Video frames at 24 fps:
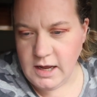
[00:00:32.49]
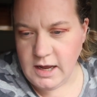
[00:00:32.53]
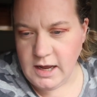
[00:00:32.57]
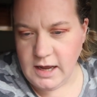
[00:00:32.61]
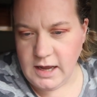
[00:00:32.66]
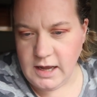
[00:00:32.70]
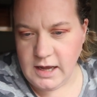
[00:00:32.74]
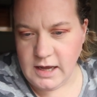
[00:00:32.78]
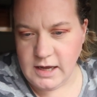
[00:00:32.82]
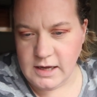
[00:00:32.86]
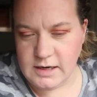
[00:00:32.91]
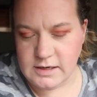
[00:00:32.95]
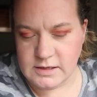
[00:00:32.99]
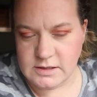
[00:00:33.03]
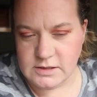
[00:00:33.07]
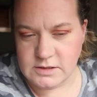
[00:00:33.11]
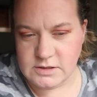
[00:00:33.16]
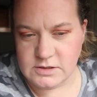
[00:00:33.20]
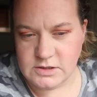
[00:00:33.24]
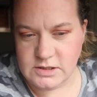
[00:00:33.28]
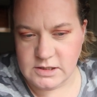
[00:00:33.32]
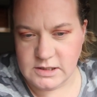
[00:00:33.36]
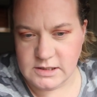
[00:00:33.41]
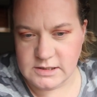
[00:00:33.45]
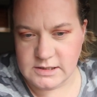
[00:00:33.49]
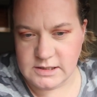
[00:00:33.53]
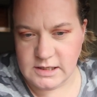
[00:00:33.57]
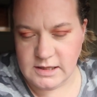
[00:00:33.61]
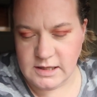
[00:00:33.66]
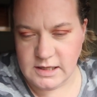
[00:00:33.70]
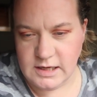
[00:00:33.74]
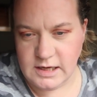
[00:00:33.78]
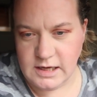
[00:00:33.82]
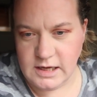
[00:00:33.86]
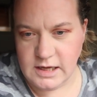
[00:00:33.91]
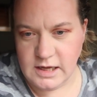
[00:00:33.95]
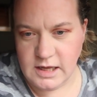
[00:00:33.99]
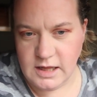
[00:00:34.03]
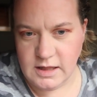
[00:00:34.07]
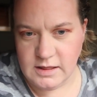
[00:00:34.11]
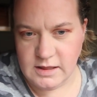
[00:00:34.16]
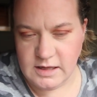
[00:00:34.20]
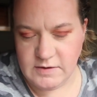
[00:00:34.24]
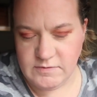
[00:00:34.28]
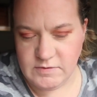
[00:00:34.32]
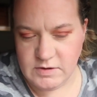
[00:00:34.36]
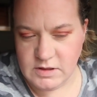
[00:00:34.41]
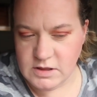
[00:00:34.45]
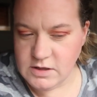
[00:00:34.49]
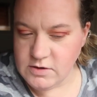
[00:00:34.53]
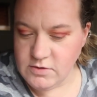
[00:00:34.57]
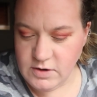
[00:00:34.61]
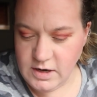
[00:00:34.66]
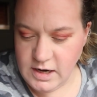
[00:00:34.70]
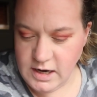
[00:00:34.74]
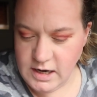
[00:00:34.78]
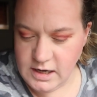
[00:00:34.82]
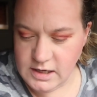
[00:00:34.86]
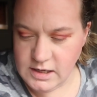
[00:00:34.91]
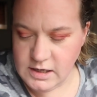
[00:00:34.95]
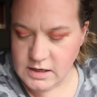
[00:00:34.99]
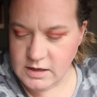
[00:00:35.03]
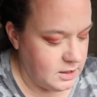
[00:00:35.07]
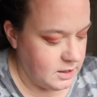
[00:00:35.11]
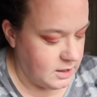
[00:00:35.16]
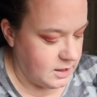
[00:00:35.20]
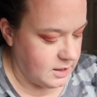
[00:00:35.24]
and she is in the 11th grade.